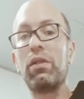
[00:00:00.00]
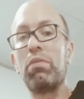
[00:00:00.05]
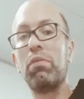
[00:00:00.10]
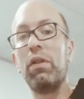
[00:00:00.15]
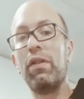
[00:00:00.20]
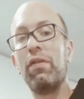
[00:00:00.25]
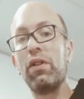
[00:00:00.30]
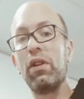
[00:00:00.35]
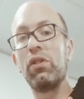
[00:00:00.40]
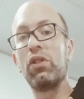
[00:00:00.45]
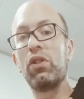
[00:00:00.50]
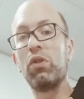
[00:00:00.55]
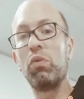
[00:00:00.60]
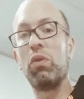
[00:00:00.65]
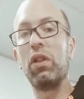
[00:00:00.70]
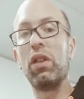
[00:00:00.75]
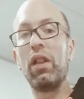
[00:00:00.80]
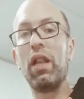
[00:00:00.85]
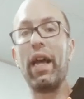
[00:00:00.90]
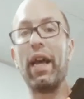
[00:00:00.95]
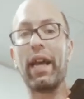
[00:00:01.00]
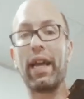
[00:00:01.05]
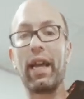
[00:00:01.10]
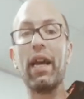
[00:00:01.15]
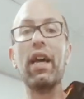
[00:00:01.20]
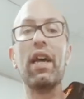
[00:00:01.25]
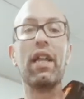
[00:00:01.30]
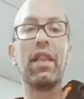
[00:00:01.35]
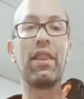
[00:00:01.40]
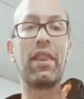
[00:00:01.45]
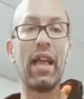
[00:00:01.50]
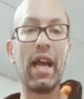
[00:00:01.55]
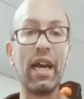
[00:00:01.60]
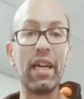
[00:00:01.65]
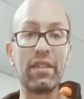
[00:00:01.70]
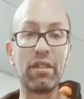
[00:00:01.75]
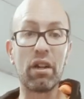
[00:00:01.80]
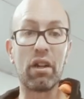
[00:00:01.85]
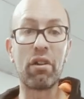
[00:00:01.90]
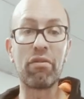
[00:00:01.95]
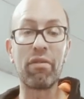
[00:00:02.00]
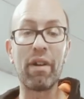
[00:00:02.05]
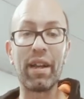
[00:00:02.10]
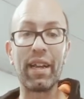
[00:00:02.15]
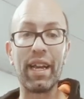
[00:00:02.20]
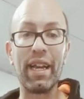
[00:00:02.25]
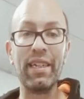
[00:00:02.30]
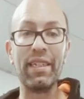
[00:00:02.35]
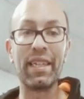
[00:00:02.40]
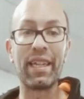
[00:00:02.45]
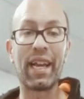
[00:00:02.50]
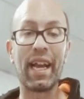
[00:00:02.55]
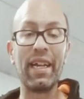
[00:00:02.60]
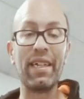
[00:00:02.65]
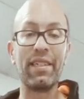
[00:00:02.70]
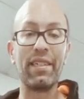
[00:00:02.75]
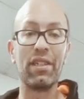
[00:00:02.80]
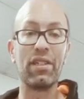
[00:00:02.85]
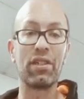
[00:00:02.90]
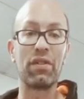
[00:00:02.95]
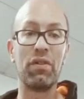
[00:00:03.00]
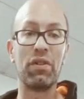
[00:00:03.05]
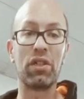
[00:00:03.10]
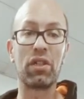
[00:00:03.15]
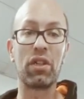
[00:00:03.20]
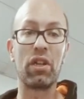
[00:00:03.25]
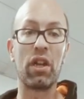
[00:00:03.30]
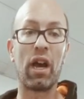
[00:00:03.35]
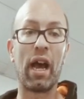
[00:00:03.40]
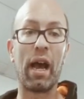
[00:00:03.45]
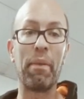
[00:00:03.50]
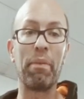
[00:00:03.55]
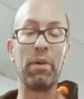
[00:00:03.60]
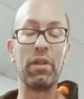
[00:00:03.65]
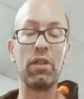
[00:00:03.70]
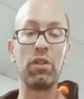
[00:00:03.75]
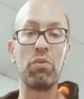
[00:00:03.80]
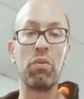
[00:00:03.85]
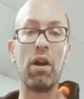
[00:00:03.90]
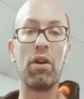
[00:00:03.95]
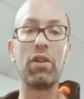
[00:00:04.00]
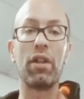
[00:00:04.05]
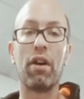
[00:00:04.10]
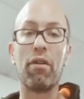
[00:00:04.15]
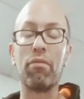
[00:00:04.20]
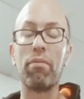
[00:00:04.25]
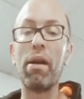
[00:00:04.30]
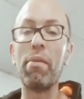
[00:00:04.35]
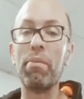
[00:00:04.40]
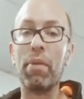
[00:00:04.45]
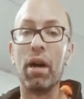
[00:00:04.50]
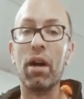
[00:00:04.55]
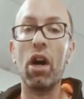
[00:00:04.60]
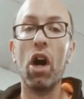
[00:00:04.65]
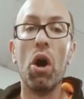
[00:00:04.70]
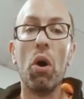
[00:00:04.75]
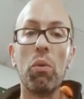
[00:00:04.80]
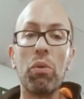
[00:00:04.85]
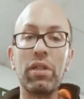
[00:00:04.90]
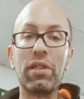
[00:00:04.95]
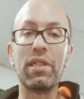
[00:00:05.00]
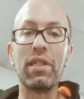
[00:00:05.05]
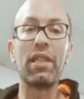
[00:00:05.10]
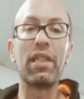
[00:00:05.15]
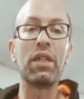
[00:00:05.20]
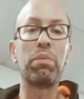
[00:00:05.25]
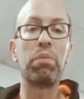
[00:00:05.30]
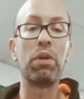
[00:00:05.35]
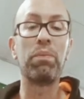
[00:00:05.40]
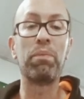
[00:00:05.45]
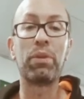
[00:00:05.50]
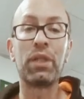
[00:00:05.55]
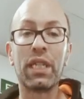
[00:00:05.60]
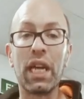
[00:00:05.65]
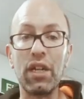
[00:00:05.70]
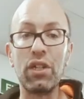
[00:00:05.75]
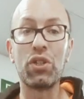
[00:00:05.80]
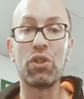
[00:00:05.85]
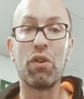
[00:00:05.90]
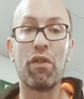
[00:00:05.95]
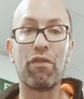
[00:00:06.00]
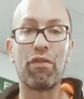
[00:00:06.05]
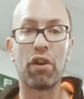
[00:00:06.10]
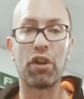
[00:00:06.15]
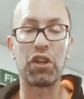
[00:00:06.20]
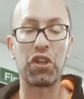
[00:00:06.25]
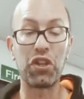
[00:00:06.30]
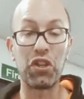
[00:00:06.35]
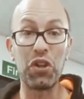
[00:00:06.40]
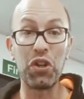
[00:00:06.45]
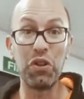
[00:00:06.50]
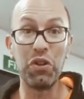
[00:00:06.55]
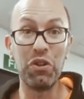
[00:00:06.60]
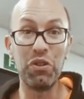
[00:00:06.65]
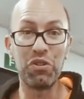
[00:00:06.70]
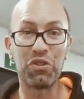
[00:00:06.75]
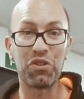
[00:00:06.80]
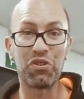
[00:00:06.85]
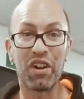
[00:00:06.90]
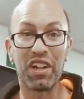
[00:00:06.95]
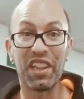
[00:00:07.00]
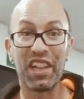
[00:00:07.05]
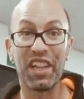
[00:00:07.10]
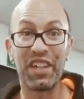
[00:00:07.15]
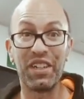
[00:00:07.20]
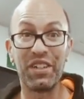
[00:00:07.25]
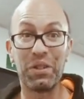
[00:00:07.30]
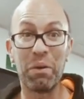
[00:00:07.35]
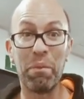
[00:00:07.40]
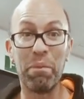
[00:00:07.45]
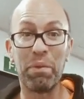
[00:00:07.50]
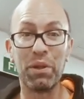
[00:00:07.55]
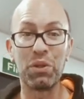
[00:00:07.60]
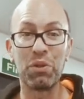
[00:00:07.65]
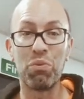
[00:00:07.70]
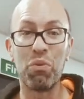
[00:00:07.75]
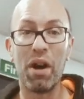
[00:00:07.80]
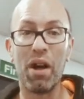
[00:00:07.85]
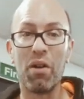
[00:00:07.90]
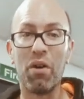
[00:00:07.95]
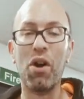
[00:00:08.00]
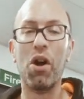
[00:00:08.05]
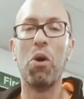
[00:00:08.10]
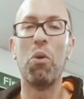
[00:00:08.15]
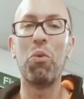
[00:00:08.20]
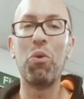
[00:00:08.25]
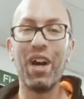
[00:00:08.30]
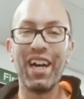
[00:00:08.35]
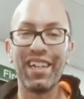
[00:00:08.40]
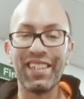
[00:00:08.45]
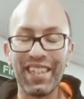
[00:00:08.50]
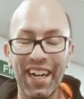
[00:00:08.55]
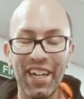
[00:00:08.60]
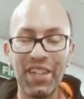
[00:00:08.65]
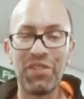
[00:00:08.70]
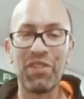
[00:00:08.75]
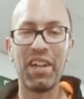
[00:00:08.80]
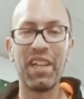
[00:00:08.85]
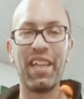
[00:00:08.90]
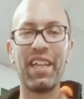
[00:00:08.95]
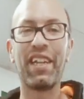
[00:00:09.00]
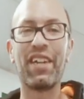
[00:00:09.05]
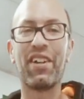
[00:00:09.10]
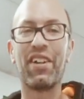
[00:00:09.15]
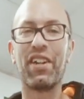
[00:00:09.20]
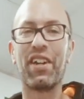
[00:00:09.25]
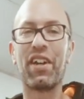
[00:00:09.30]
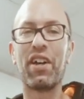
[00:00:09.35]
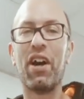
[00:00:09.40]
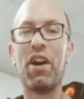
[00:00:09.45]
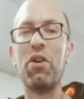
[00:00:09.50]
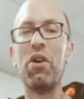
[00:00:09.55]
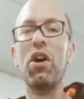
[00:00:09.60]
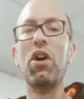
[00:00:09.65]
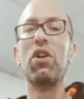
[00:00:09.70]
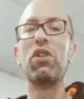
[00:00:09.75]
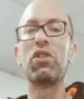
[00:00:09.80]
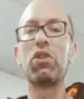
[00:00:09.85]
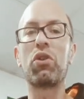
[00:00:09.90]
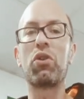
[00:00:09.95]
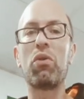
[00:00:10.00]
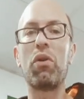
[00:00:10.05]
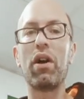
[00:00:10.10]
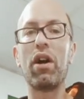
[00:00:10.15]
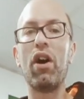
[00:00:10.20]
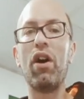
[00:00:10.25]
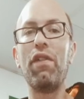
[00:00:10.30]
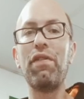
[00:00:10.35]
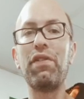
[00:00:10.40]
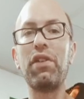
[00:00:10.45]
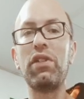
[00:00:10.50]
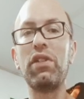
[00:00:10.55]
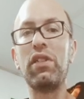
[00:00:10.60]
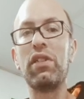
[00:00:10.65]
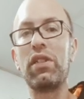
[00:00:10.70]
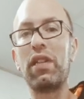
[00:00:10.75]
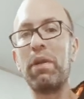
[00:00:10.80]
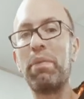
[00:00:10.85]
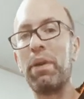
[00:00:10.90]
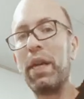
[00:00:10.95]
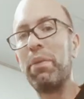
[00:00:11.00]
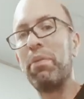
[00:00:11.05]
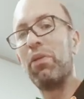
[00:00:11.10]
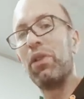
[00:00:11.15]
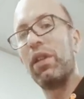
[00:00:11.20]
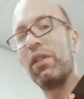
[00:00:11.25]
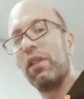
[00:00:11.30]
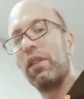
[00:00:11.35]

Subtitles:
moving onto one leg, there's a great indicator that something's going to happen as well. Now remember, we said there's potential for a huge adrenaline dump as well. Where's that adrenaline got to go? So quite often you see people, there's